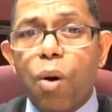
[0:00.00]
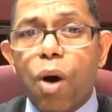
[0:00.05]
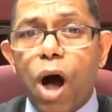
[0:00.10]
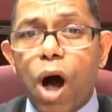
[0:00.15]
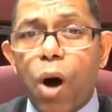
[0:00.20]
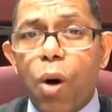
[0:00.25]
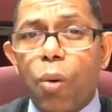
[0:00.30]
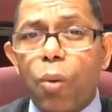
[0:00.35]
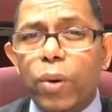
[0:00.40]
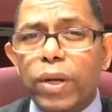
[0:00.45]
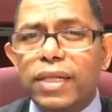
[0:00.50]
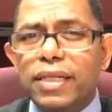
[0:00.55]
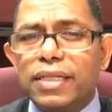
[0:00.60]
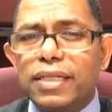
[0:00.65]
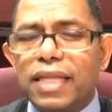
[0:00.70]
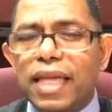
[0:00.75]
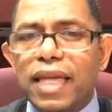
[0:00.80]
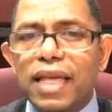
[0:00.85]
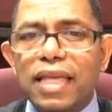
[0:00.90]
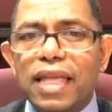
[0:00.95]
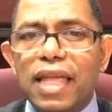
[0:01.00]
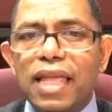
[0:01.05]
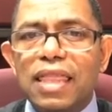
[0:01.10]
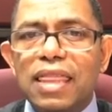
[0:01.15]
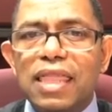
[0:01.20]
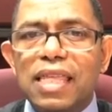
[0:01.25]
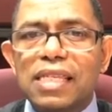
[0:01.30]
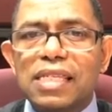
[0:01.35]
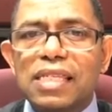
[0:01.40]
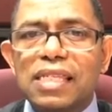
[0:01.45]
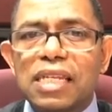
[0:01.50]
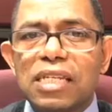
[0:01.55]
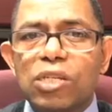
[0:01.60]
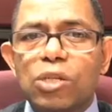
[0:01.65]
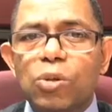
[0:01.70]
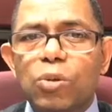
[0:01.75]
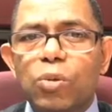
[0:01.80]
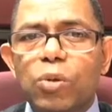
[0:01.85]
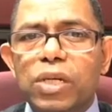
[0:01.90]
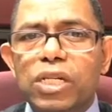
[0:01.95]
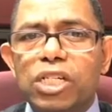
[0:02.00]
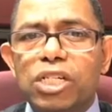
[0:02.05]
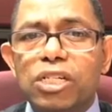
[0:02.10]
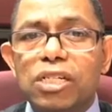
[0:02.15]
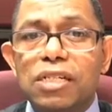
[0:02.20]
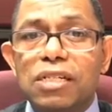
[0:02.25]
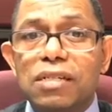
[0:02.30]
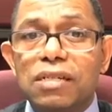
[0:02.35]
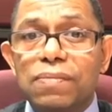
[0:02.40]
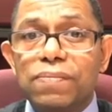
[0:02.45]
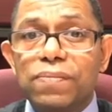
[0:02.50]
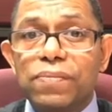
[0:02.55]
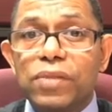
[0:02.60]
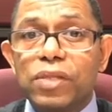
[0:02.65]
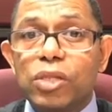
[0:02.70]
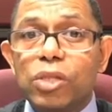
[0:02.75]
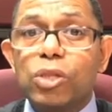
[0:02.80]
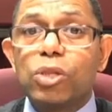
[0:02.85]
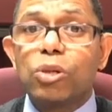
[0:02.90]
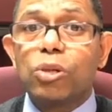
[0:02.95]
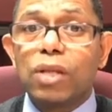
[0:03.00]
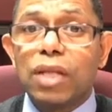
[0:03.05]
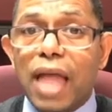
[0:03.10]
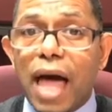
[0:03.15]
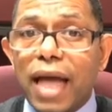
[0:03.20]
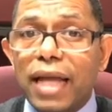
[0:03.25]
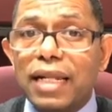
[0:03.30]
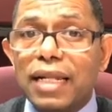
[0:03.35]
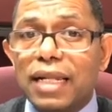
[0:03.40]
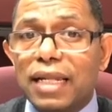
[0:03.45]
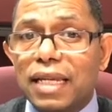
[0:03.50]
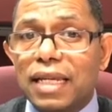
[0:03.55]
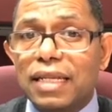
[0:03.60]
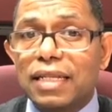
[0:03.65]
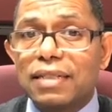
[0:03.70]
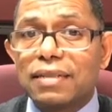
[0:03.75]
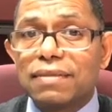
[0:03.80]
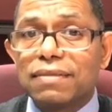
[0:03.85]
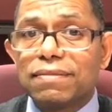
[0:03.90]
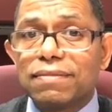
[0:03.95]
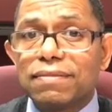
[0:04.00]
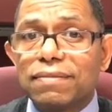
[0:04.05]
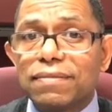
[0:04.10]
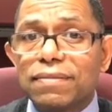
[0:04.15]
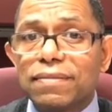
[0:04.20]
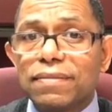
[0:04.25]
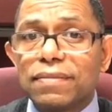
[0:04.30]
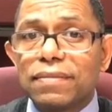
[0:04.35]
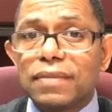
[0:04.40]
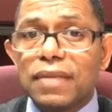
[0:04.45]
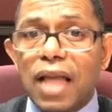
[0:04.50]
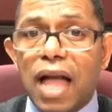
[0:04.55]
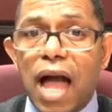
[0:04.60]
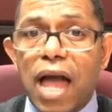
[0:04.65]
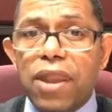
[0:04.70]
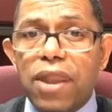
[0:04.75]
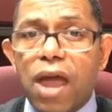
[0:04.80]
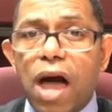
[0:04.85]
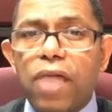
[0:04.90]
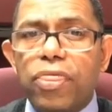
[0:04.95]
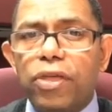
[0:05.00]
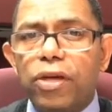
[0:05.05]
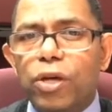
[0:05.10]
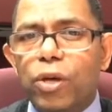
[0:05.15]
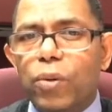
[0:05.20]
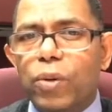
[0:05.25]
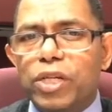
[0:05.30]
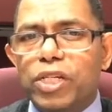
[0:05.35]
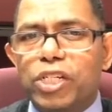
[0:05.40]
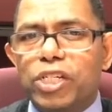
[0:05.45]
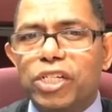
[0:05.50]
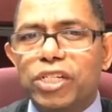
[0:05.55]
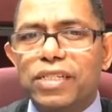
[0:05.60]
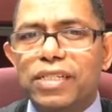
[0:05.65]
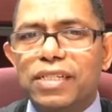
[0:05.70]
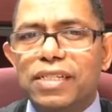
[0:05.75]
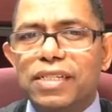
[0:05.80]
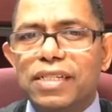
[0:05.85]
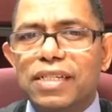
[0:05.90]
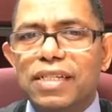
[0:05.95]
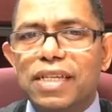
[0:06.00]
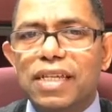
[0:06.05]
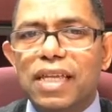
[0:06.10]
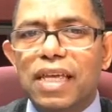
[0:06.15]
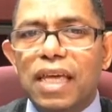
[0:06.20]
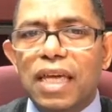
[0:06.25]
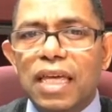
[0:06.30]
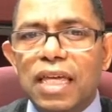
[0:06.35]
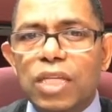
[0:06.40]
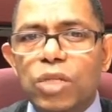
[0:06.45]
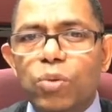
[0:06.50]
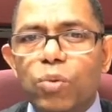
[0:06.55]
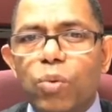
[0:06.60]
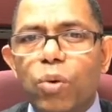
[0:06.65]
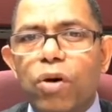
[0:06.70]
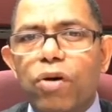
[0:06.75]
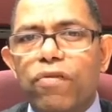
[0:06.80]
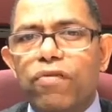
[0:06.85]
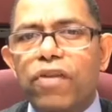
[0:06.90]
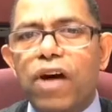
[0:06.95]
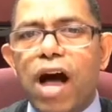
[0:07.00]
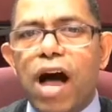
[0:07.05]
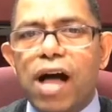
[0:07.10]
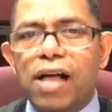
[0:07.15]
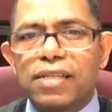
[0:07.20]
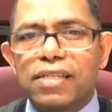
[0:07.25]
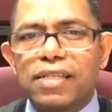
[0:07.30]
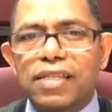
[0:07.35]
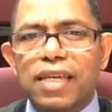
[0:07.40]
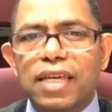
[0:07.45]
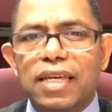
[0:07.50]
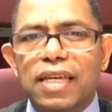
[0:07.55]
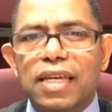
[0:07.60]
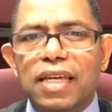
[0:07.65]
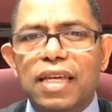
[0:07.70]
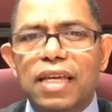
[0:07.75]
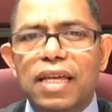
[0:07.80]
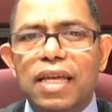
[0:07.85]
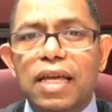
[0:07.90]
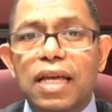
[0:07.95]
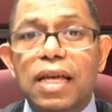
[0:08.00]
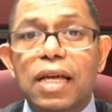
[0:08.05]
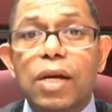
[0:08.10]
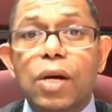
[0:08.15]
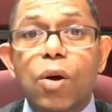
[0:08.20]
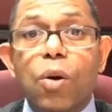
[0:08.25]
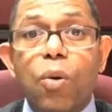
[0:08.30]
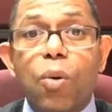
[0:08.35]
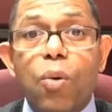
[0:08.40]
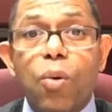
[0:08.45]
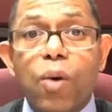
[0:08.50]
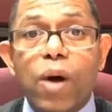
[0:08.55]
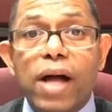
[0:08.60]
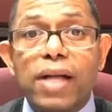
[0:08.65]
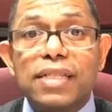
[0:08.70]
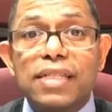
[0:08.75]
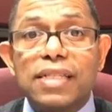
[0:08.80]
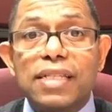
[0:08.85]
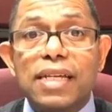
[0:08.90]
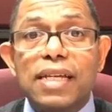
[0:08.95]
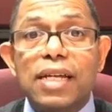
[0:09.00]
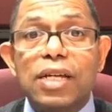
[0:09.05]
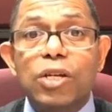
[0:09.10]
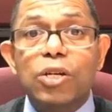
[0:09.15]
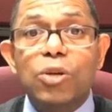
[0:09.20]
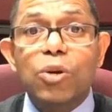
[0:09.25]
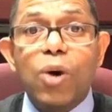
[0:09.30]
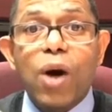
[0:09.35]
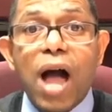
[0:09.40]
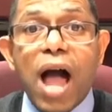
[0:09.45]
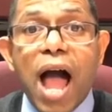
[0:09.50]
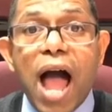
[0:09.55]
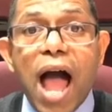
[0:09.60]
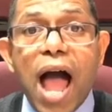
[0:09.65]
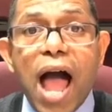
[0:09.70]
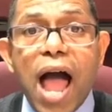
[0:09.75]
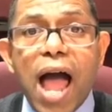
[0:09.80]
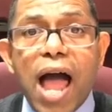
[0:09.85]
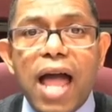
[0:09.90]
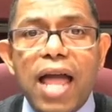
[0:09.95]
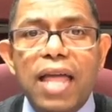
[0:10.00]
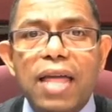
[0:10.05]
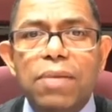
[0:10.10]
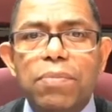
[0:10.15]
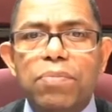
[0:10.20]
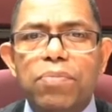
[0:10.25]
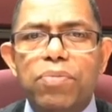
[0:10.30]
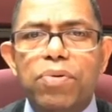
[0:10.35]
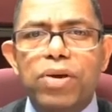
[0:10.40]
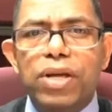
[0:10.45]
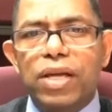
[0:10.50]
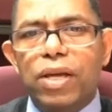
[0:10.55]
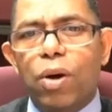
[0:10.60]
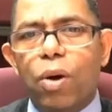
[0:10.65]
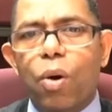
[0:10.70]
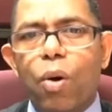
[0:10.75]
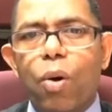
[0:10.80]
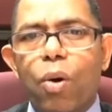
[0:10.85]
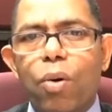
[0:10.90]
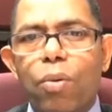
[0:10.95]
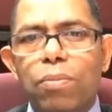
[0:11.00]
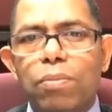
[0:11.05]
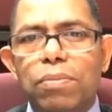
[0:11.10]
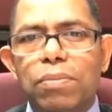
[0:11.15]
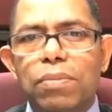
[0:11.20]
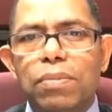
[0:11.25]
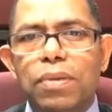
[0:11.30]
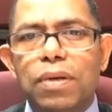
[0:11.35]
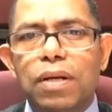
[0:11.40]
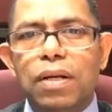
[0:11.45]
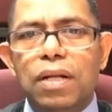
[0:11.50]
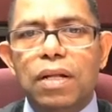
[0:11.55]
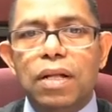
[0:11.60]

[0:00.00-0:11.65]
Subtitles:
Or are we taking this situation too lightly? Another question is worth asking. What do I bring home?